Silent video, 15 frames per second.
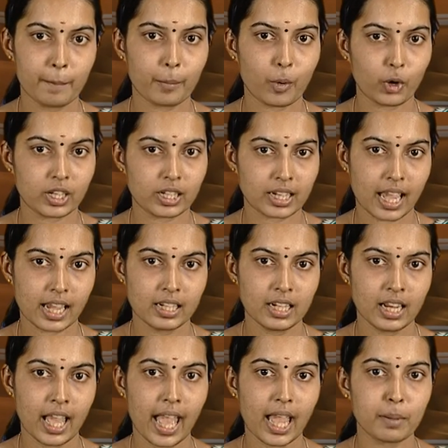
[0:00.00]
0.9
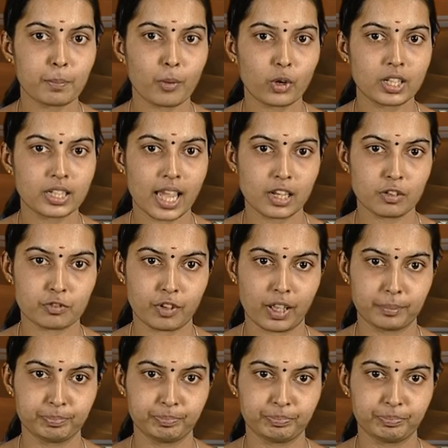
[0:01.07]
and 0.95.